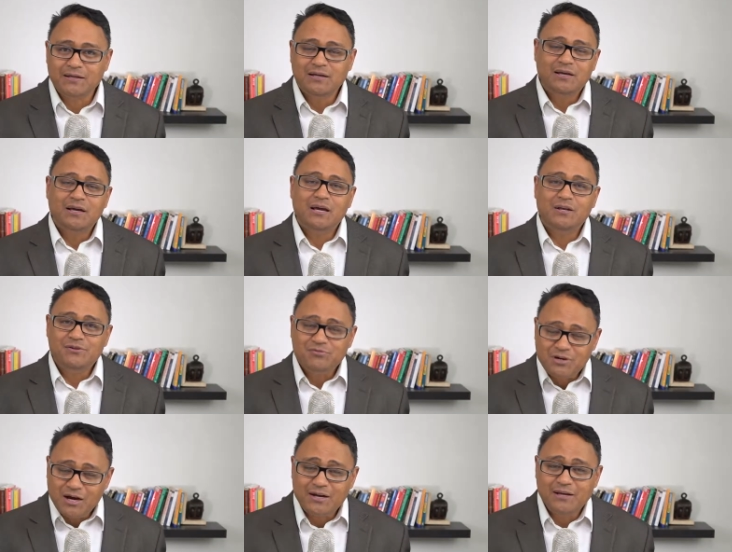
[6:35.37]
and you've
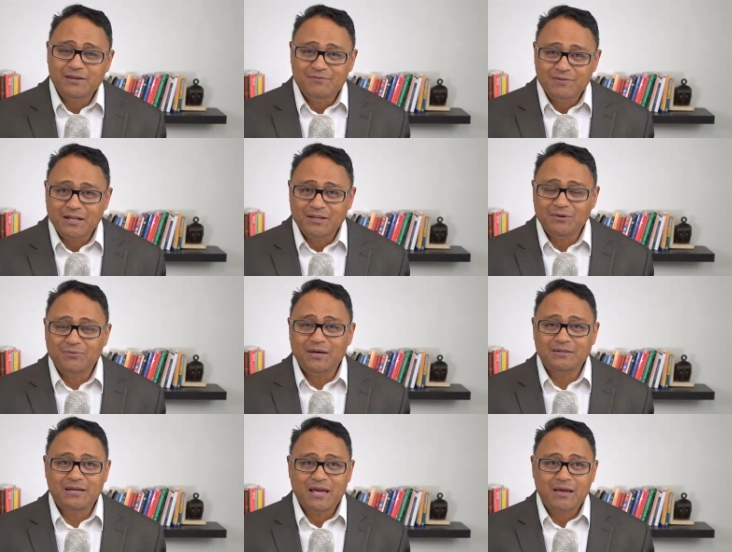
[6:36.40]
got to evaluate,
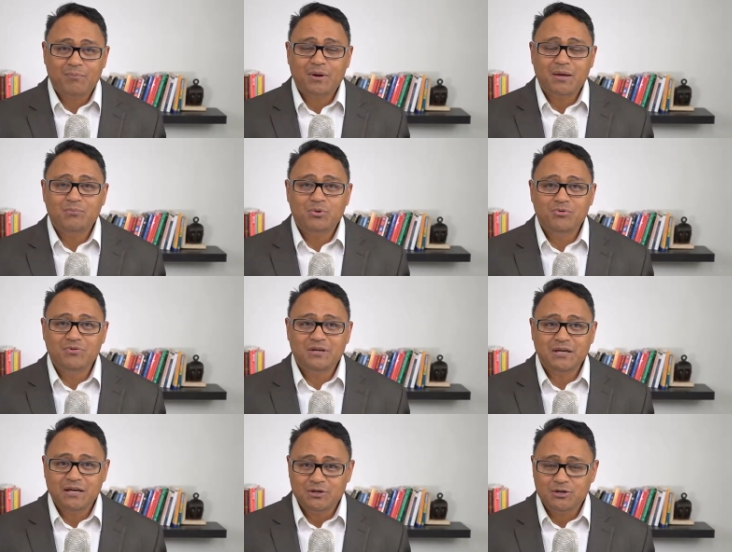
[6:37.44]
am I moving
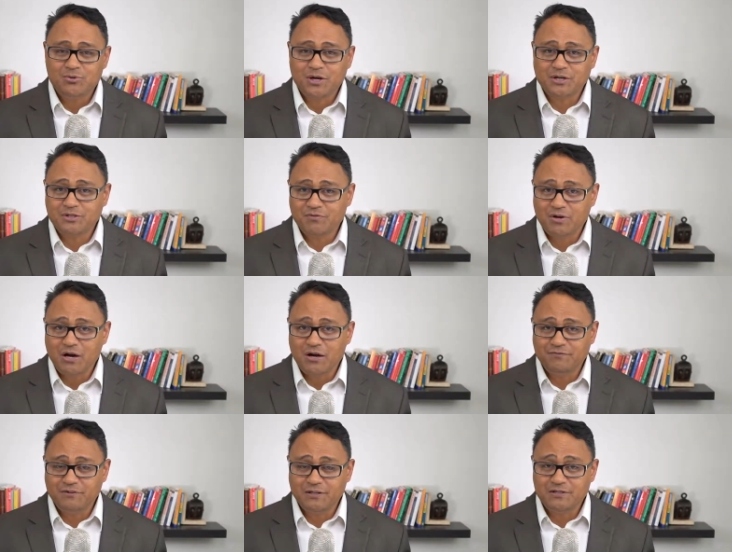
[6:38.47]
in a direction of
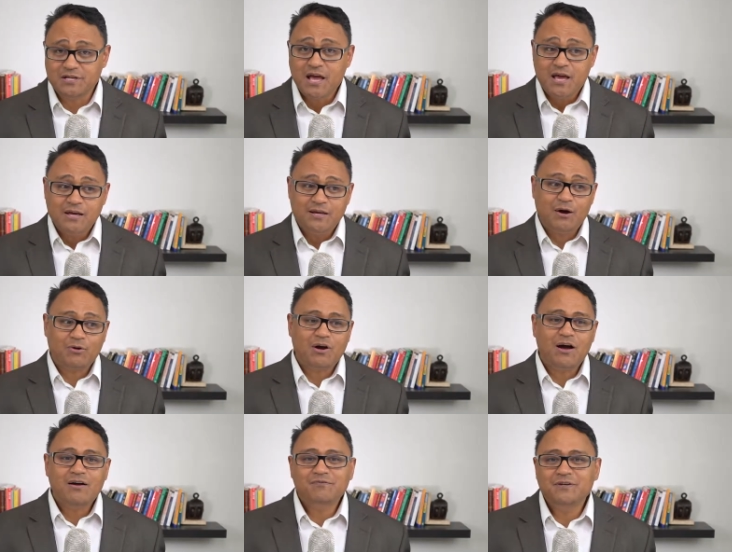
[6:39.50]
confidence? Now,
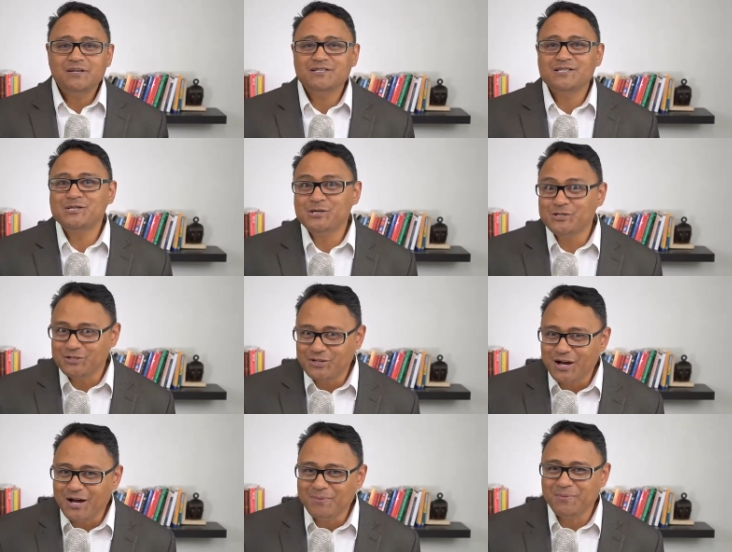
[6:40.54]
confidence does
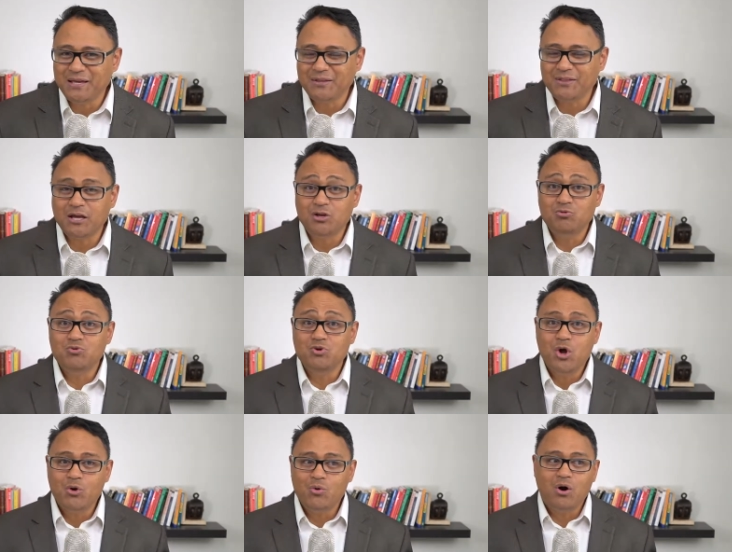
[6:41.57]
not mean that you
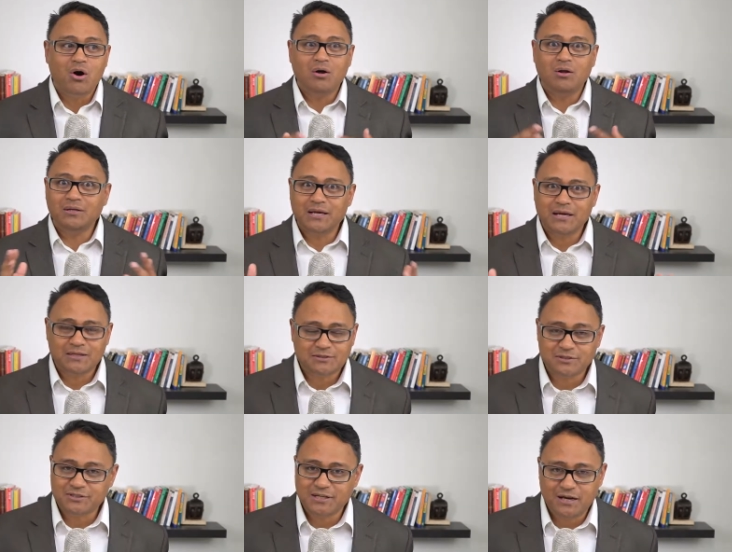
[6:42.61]
know all the answers
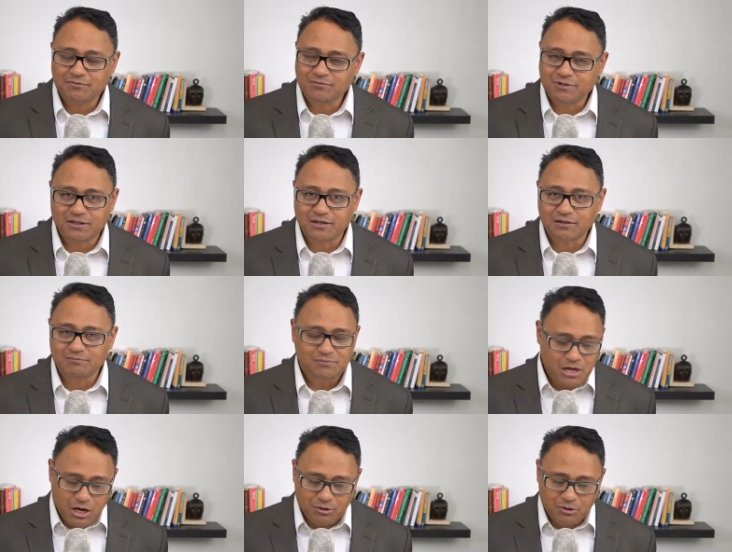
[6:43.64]
to everything. No.